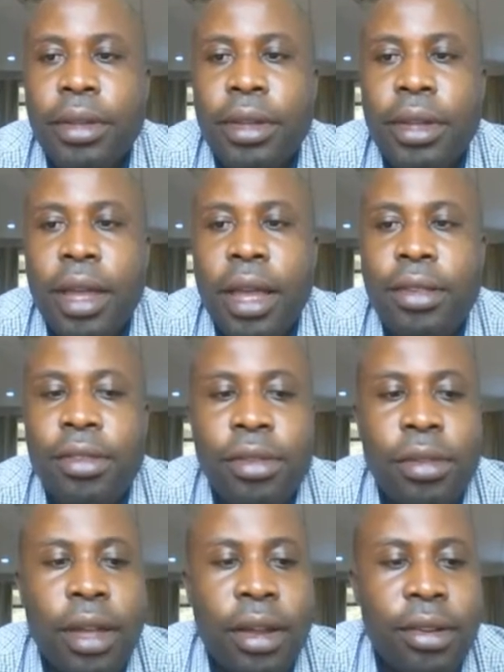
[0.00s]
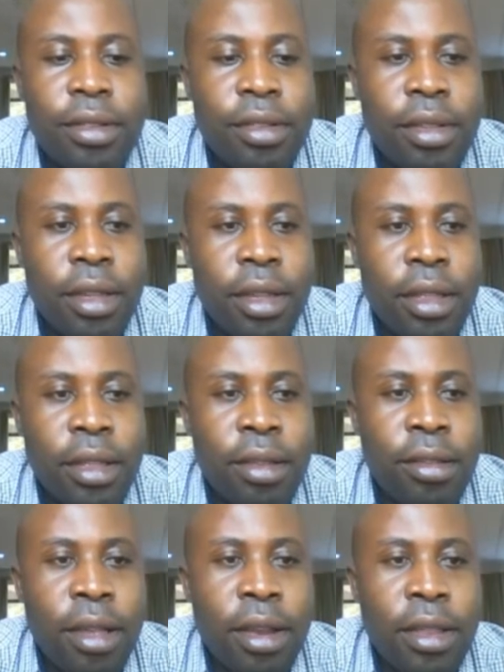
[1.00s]
As you can see, these
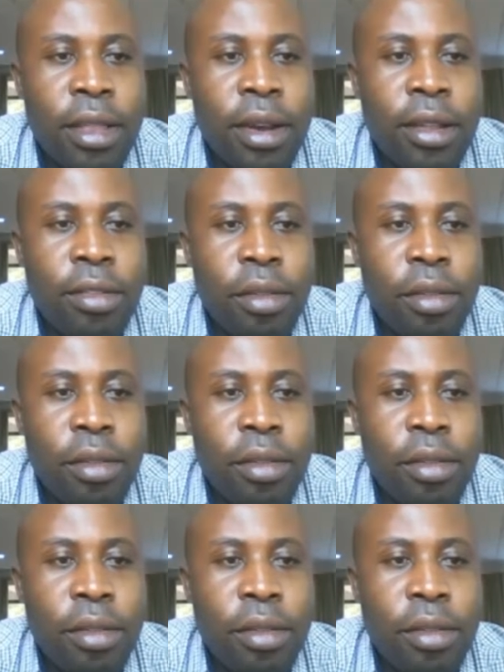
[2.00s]
are the list of